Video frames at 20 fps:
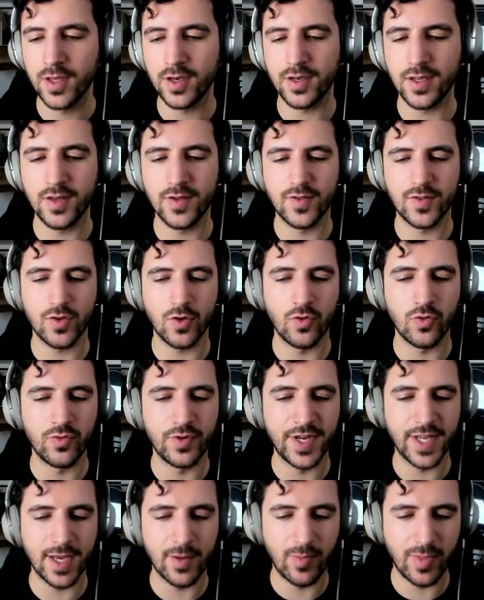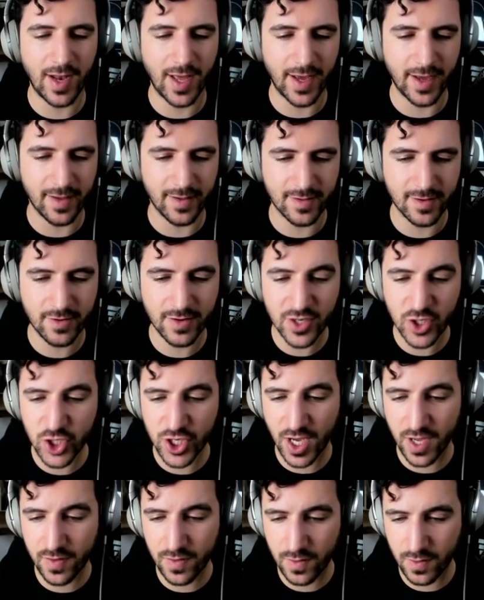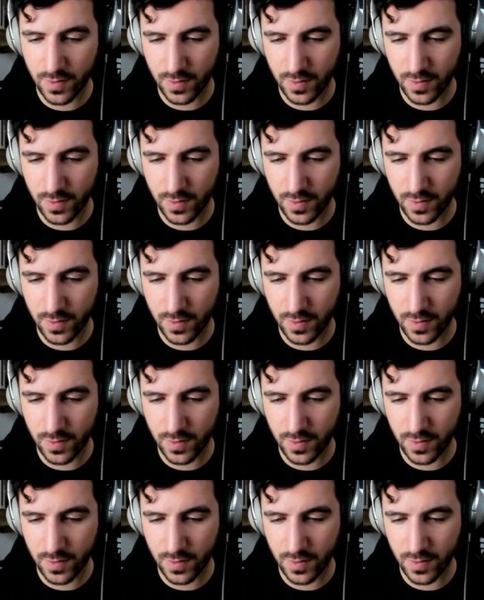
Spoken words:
This only applies crit chance,